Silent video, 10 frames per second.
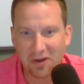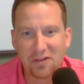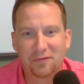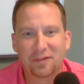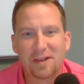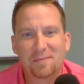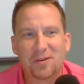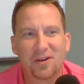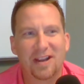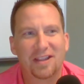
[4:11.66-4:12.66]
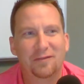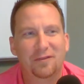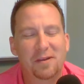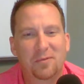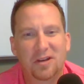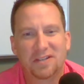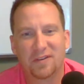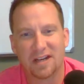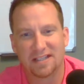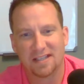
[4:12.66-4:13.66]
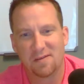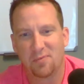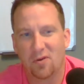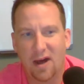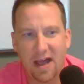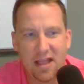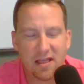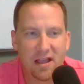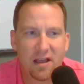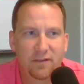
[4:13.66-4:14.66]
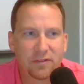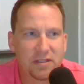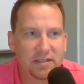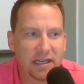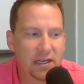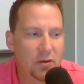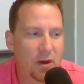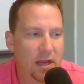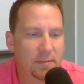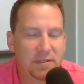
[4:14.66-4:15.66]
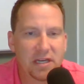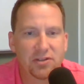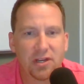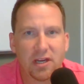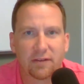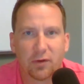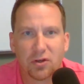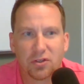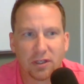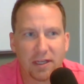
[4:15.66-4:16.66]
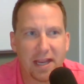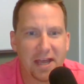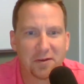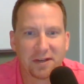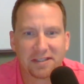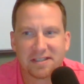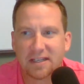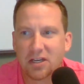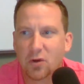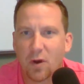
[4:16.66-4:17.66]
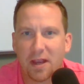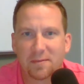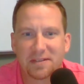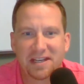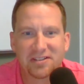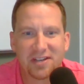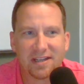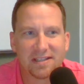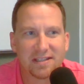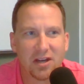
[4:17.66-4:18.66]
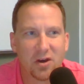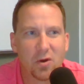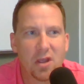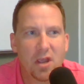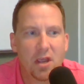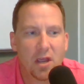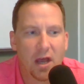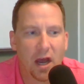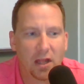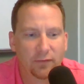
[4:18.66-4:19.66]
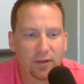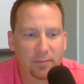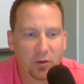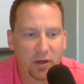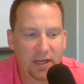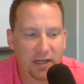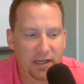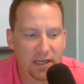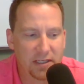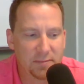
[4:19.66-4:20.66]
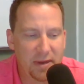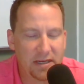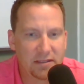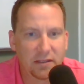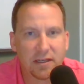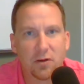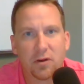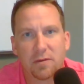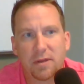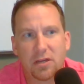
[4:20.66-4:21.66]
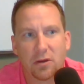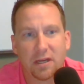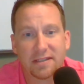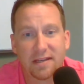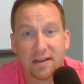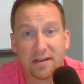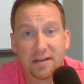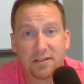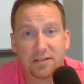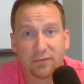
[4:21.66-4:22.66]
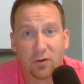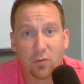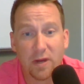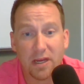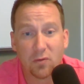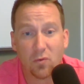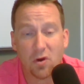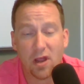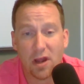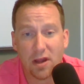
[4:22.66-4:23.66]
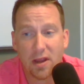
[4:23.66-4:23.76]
the Flipgrid is very simple. I love to see who I am teaching, and virtually I don't get to see who I am teaching. So the Flipgrid is basically going to be your attendance for week one.